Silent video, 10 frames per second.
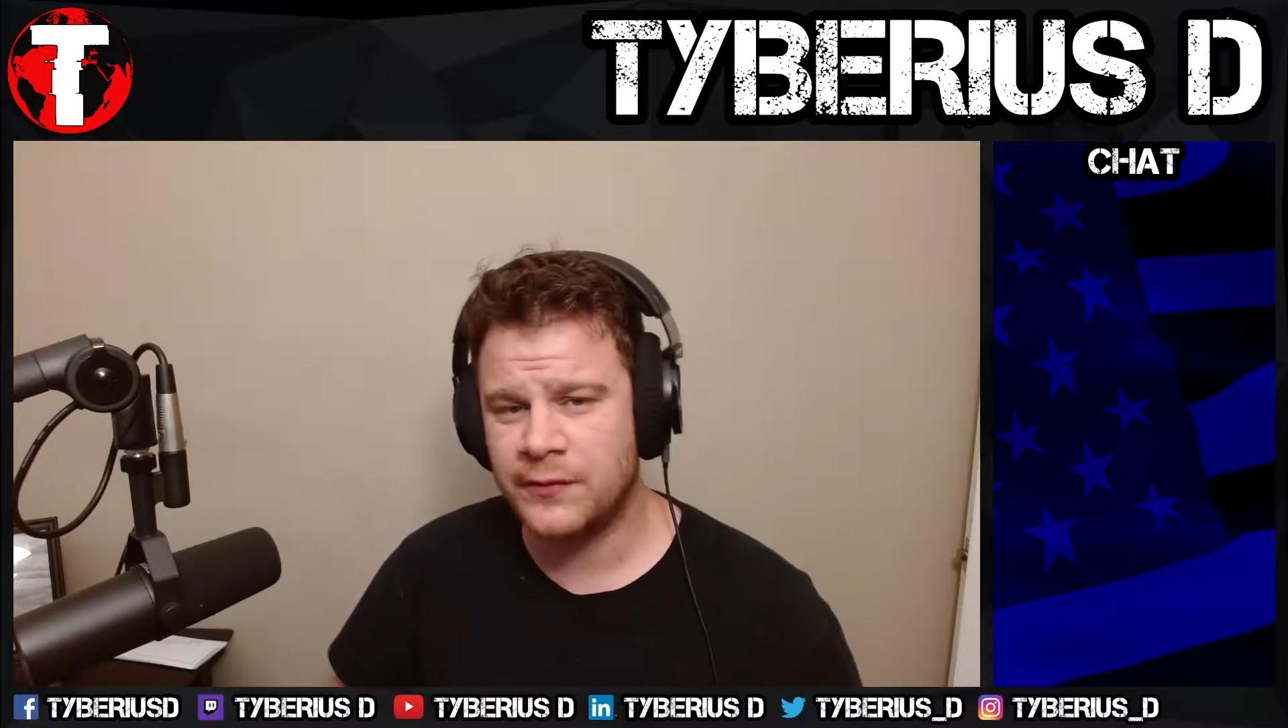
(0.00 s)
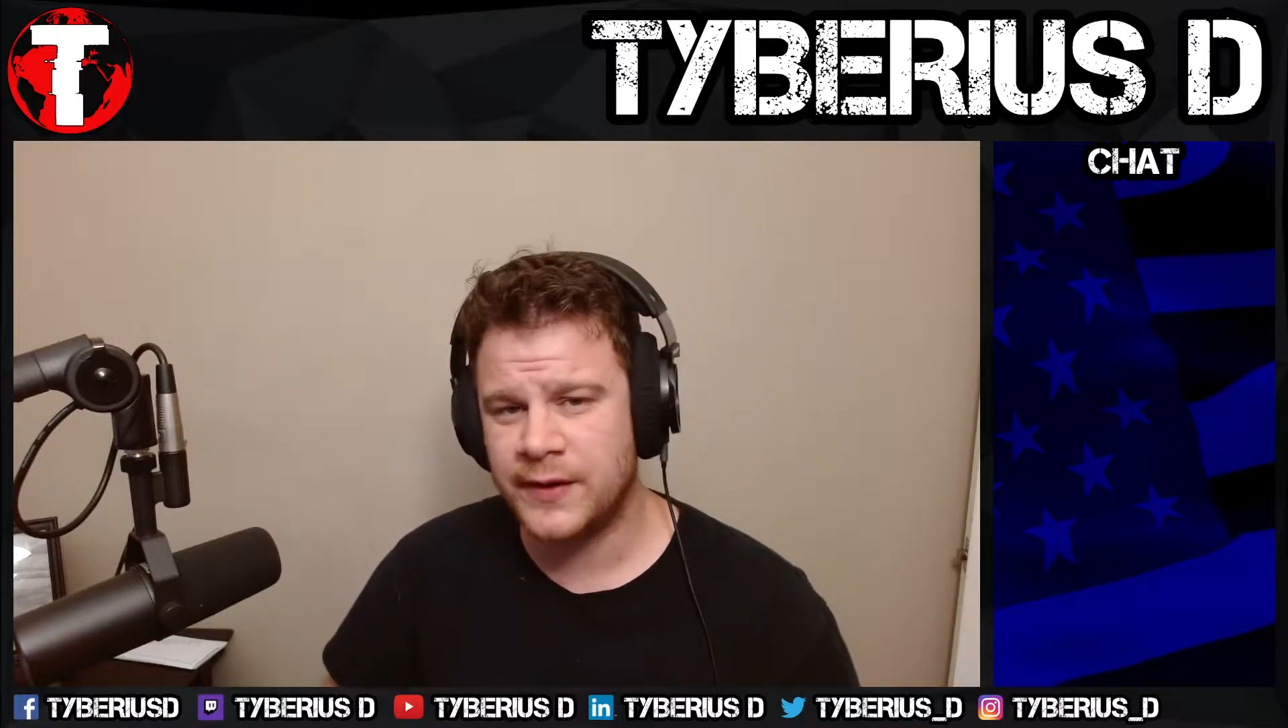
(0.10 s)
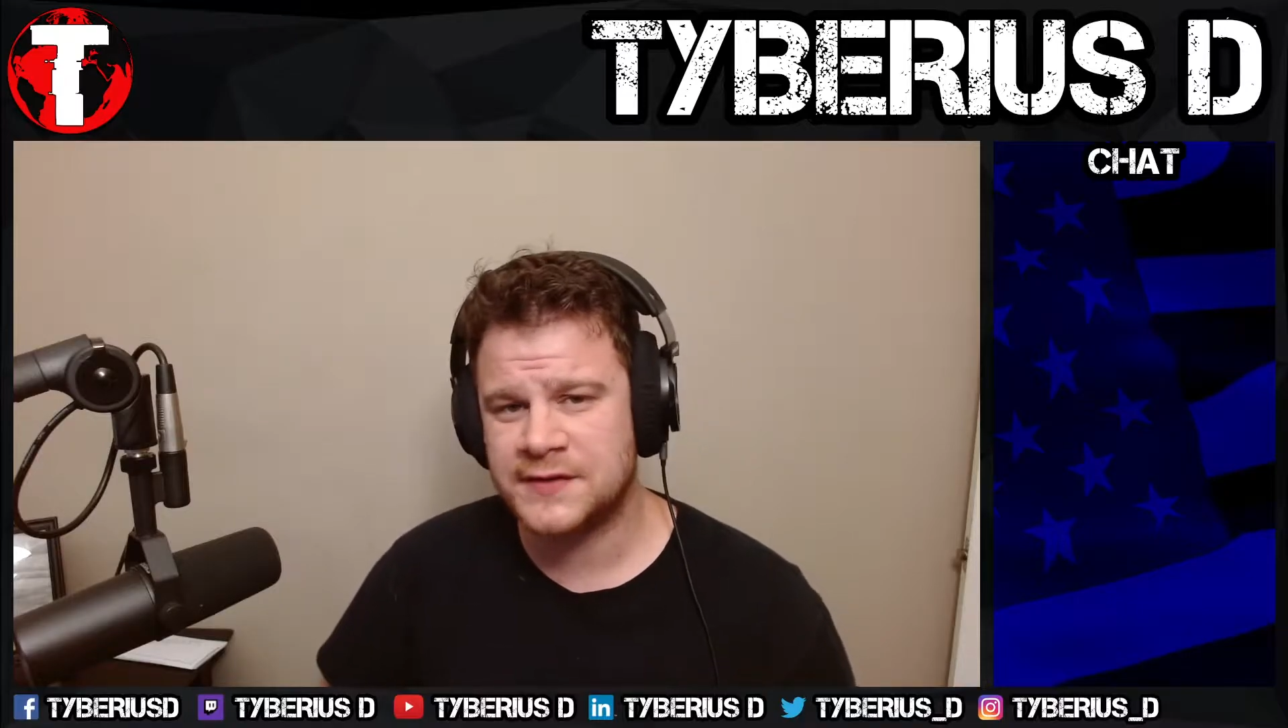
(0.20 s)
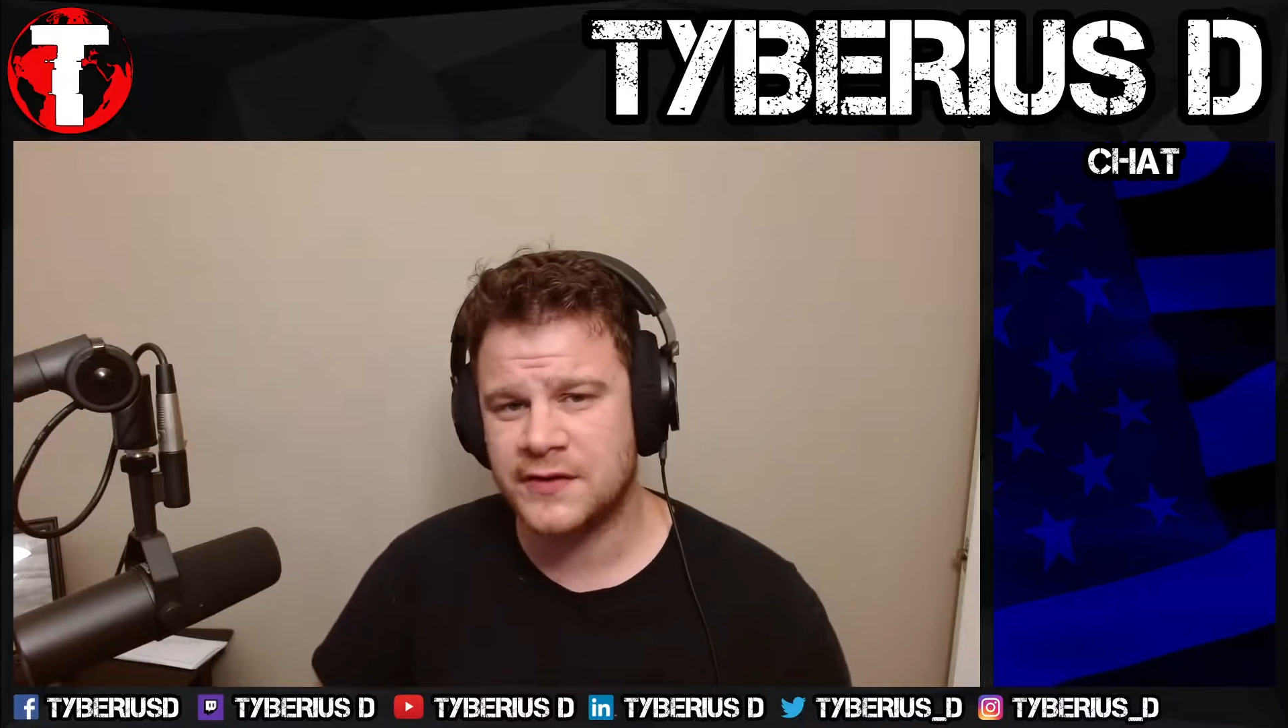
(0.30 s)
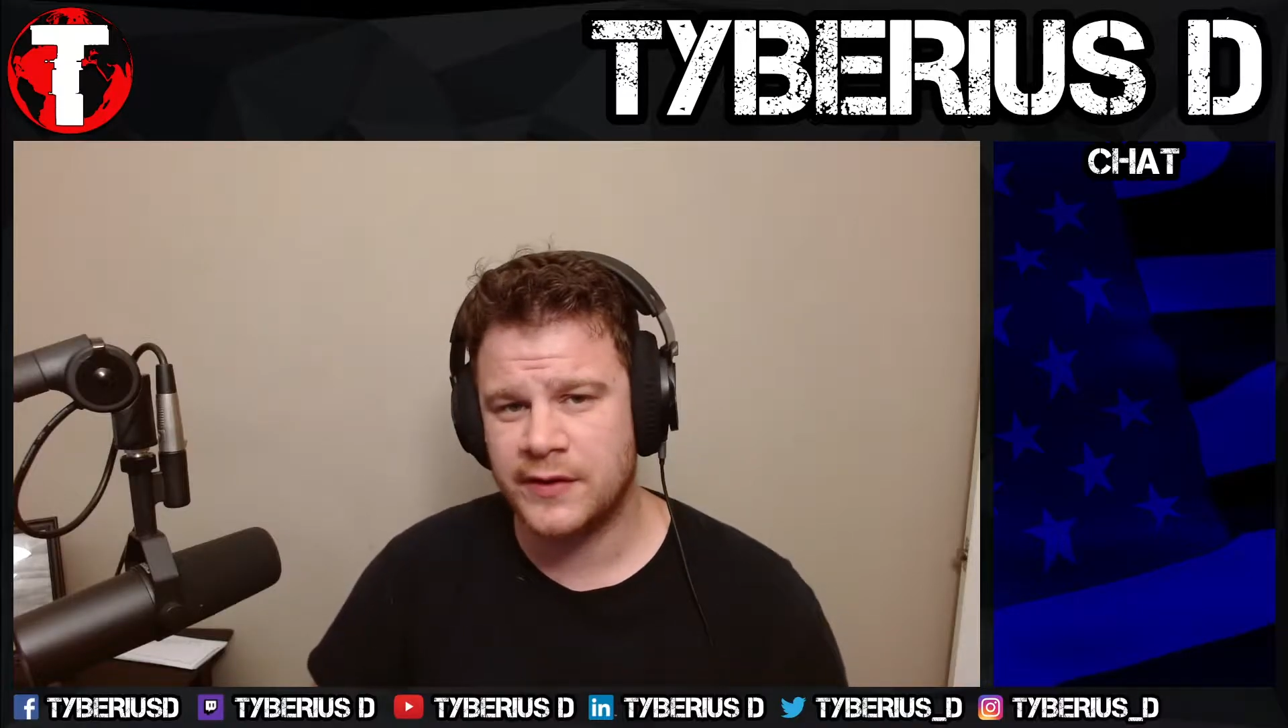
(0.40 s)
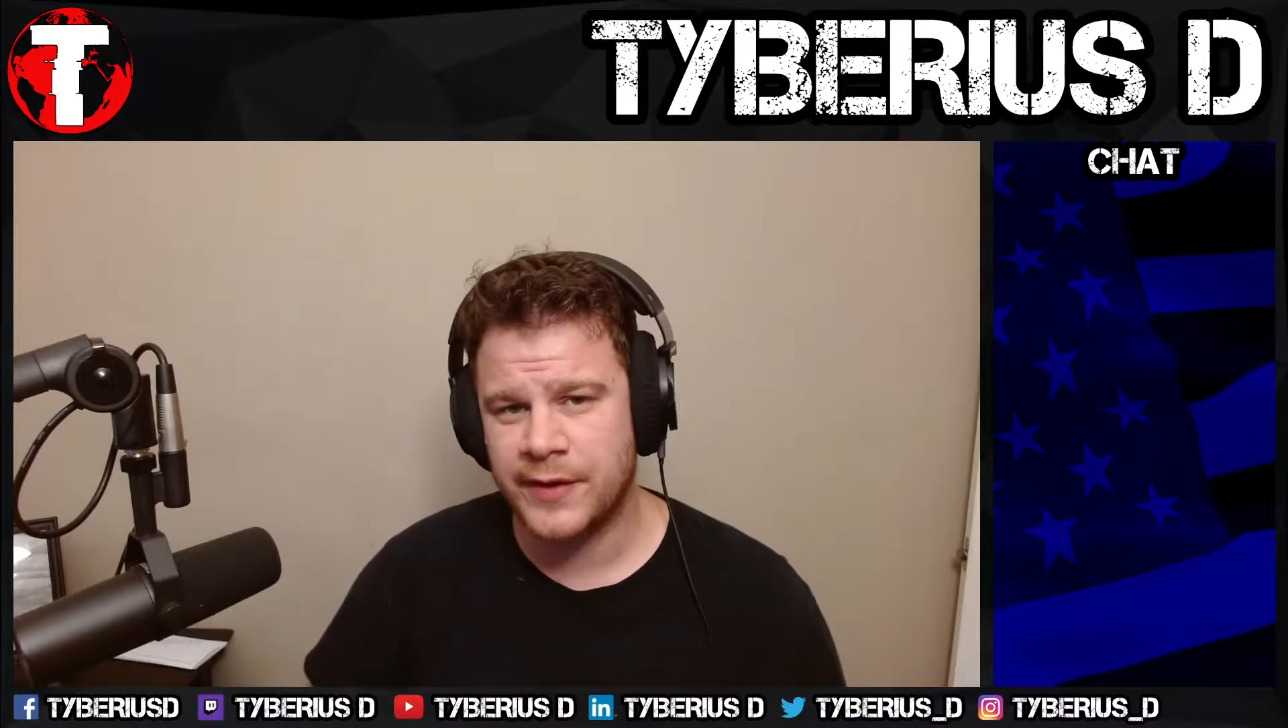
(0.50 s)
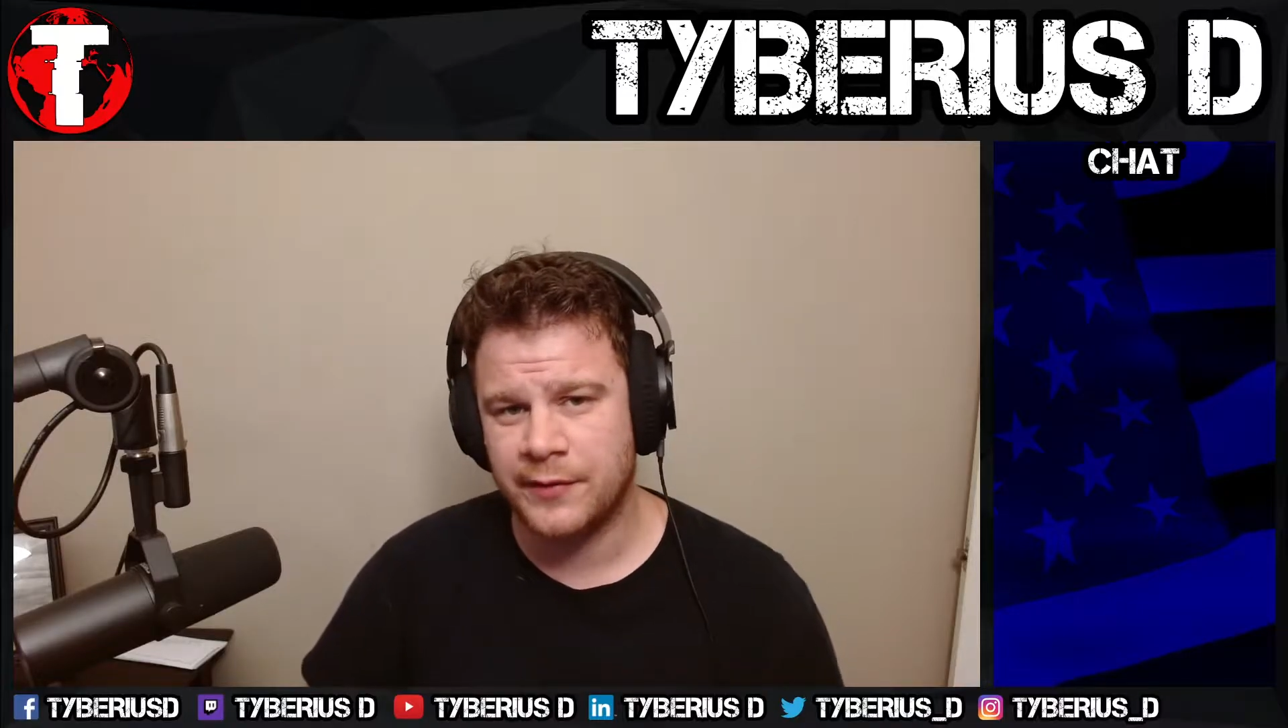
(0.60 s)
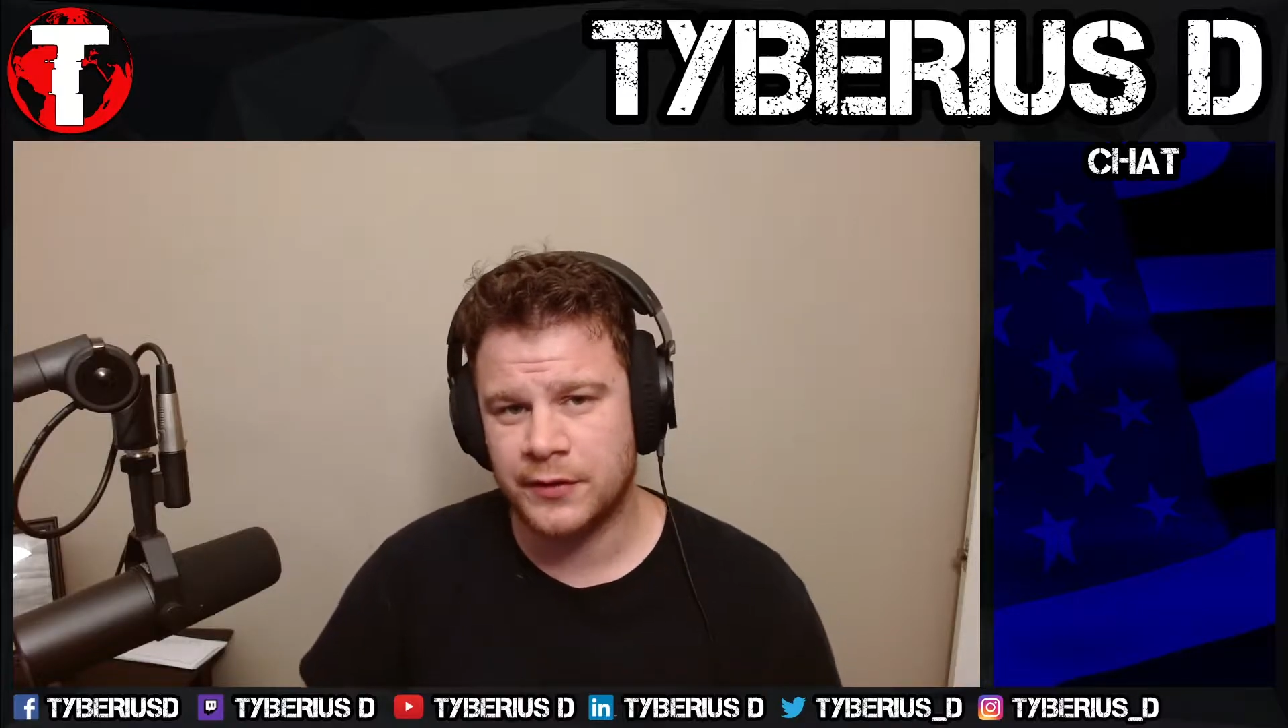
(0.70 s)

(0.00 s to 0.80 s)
basically be able